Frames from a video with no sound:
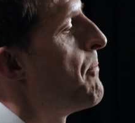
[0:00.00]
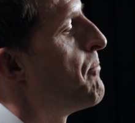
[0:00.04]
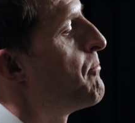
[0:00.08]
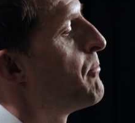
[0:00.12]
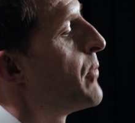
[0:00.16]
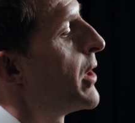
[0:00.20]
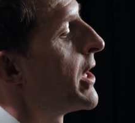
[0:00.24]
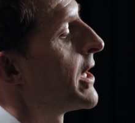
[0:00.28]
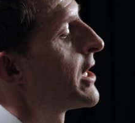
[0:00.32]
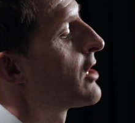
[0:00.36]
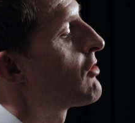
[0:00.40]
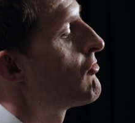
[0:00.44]

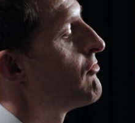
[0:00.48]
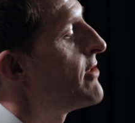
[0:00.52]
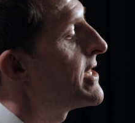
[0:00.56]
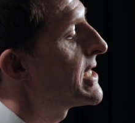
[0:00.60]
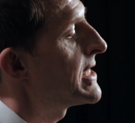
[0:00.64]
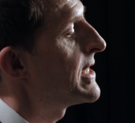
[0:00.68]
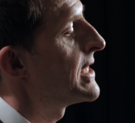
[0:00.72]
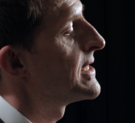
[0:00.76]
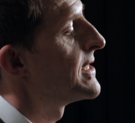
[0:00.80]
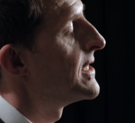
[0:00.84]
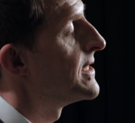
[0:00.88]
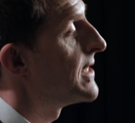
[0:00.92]
But
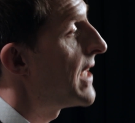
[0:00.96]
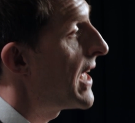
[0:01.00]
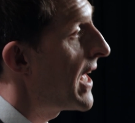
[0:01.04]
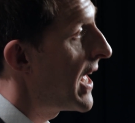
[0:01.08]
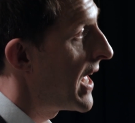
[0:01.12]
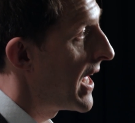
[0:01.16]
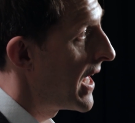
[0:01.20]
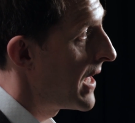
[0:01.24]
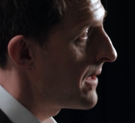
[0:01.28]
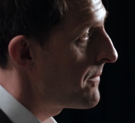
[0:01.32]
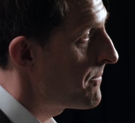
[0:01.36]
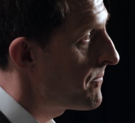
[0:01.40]
increasingly
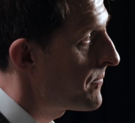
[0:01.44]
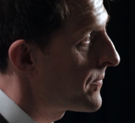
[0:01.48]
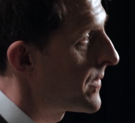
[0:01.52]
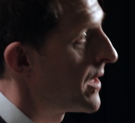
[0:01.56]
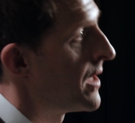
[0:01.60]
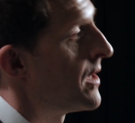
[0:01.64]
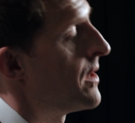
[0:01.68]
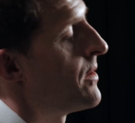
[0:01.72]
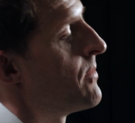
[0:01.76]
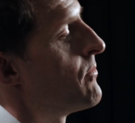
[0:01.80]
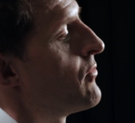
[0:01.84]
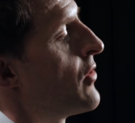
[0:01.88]
today,
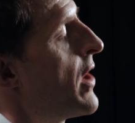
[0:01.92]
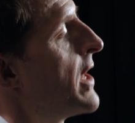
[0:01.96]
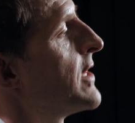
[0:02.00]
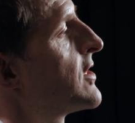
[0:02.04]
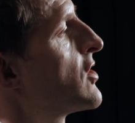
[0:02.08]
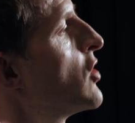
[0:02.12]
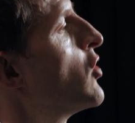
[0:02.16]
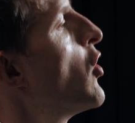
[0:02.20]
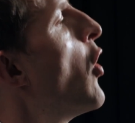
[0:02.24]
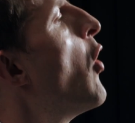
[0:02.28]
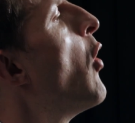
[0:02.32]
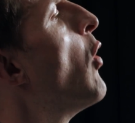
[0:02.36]
brands
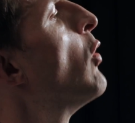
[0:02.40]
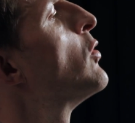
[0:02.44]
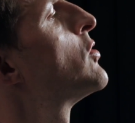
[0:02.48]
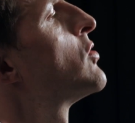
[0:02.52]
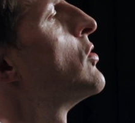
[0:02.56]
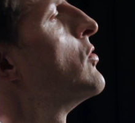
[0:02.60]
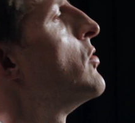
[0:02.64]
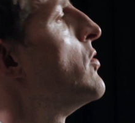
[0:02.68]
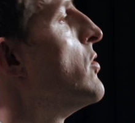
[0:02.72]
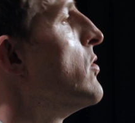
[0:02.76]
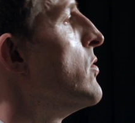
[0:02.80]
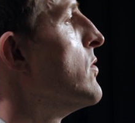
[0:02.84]
could
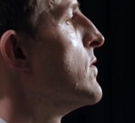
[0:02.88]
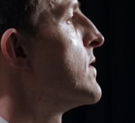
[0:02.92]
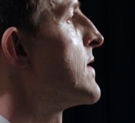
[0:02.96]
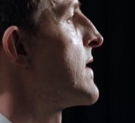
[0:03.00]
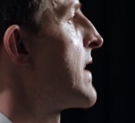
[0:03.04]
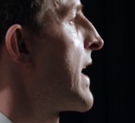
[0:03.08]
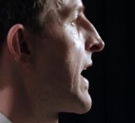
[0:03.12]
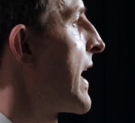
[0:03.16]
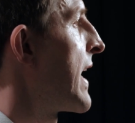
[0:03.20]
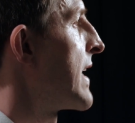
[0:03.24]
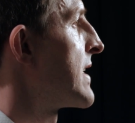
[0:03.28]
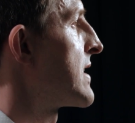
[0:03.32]
also use
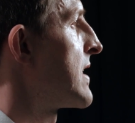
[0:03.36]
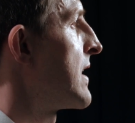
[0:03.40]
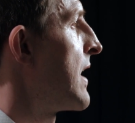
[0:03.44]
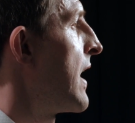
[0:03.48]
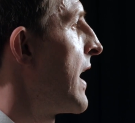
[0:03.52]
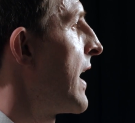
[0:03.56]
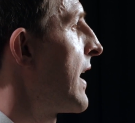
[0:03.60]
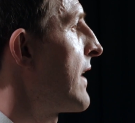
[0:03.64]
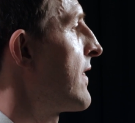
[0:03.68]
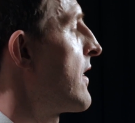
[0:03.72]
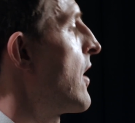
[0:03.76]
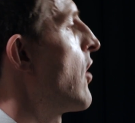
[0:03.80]
things
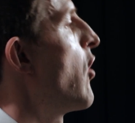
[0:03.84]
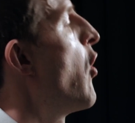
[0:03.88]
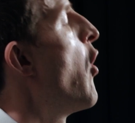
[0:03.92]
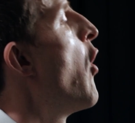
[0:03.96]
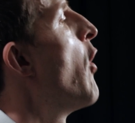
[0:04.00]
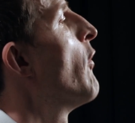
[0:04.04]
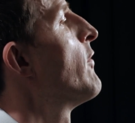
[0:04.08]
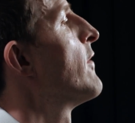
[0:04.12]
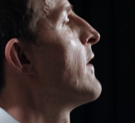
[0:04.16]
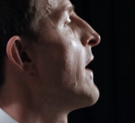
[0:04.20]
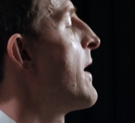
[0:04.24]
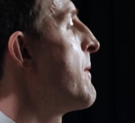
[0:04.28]
like their
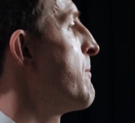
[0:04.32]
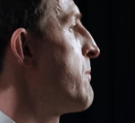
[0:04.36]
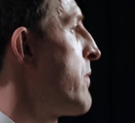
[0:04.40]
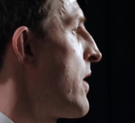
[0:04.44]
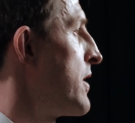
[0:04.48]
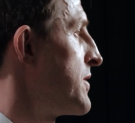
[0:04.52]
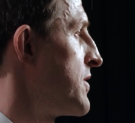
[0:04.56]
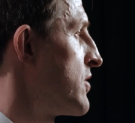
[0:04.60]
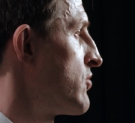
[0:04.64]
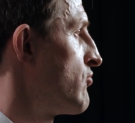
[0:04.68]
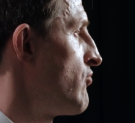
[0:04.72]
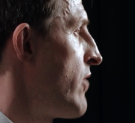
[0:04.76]
offline
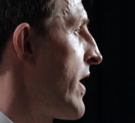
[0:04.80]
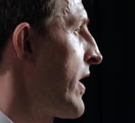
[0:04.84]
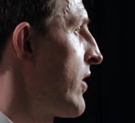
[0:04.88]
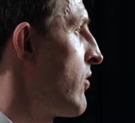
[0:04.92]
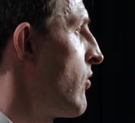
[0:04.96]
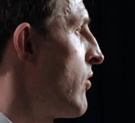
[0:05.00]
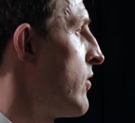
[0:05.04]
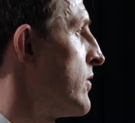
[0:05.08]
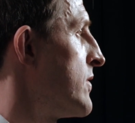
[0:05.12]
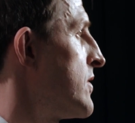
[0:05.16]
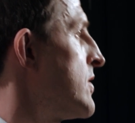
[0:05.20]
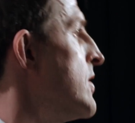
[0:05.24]
purchase
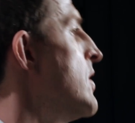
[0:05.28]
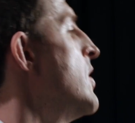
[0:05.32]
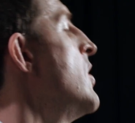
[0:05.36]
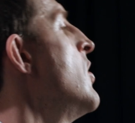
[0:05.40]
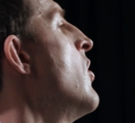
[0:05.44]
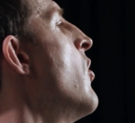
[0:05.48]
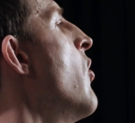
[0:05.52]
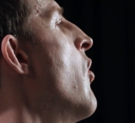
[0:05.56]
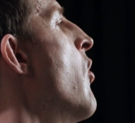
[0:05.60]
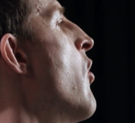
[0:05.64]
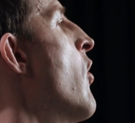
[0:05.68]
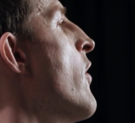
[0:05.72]
records
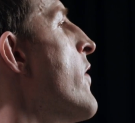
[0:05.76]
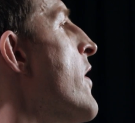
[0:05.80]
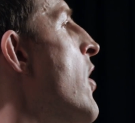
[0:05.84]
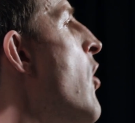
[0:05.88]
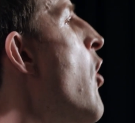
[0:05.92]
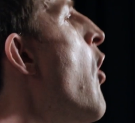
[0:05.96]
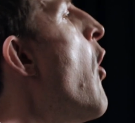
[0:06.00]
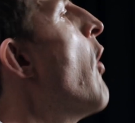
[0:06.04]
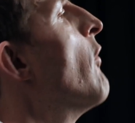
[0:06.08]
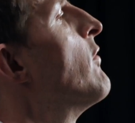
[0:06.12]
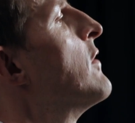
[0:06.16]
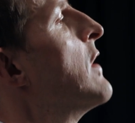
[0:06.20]
or their
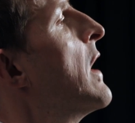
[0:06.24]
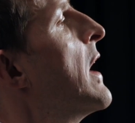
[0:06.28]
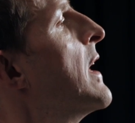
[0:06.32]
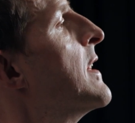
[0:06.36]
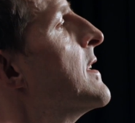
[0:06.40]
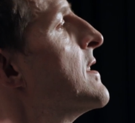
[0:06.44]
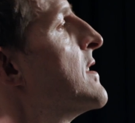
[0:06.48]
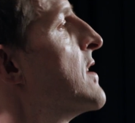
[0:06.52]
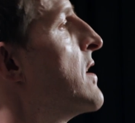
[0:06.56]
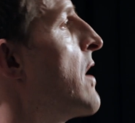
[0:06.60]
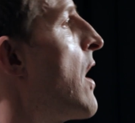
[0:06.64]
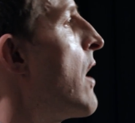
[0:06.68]
offline
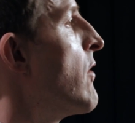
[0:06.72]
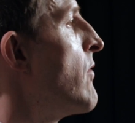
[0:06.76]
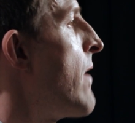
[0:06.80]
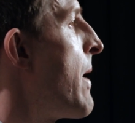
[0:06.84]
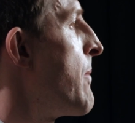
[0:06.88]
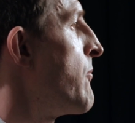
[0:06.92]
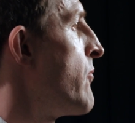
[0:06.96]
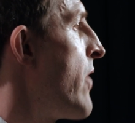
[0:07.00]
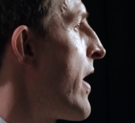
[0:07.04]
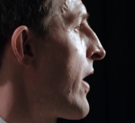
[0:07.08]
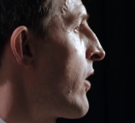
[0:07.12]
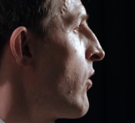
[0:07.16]

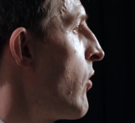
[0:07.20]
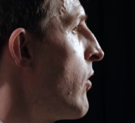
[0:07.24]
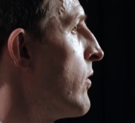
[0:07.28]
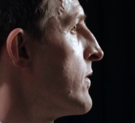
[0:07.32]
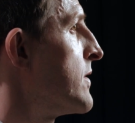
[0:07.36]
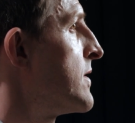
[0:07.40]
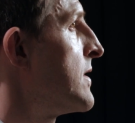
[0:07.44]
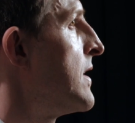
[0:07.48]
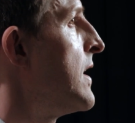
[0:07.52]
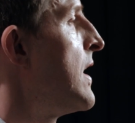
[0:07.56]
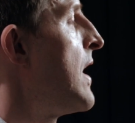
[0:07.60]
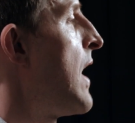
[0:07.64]
CRM
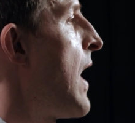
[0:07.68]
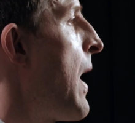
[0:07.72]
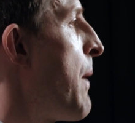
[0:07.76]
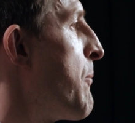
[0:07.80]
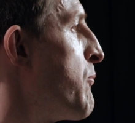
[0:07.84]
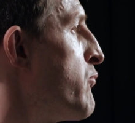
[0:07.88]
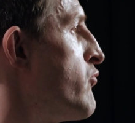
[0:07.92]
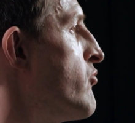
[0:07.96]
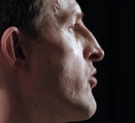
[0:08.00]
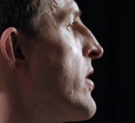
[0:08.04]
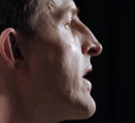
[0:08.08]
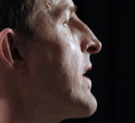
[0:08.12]
records
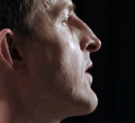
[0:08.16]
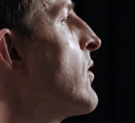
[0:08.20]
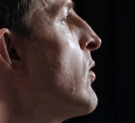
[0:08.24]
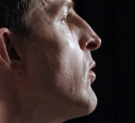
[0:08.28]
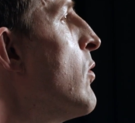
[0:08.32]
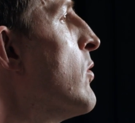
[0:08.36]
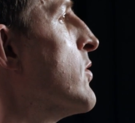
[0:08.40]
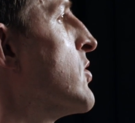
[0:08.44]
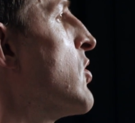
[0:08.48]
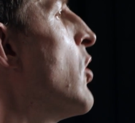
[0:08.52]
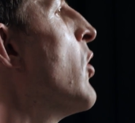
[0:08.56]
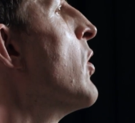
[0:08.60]
and bring
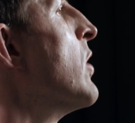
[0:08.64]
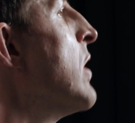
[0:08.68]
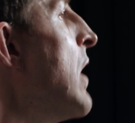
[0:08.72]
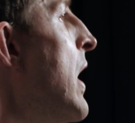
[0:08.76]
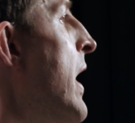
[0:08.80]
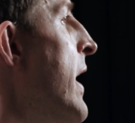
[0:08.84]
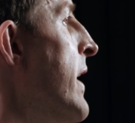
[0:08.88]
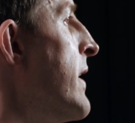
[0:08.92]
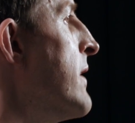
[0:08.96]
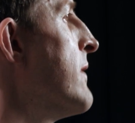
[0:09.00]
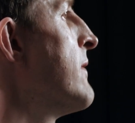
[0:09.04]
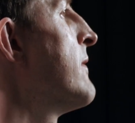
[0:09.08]
those
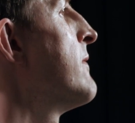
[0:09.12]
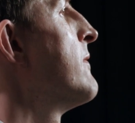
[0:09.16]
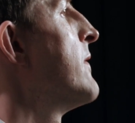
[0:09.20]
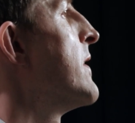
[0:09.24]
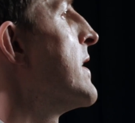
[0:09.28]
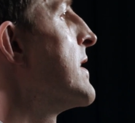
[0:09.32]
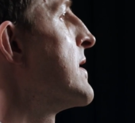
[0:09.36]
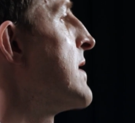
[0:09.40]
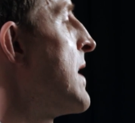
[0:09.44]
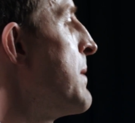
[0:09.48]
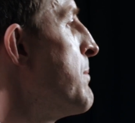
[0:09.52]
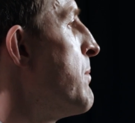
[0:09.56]
online for
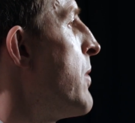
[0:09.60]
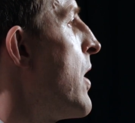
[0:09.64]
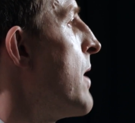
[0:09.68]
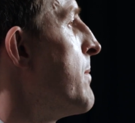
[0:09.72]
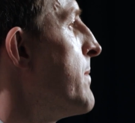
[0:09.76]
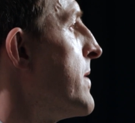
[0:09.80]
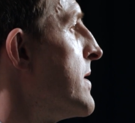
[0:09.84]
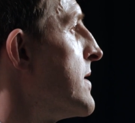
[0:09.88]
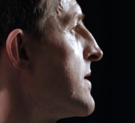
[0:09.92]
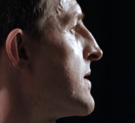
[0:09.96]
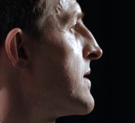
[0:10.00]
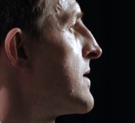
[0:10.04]
the same
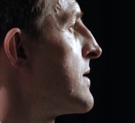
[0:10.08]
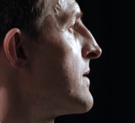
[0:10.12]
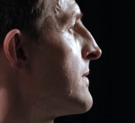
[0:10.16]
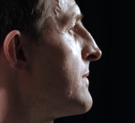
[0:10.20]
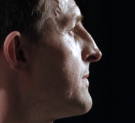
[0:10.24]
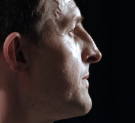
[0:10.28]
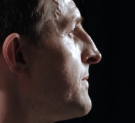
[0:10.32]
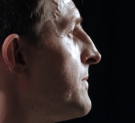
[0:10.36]
purpose.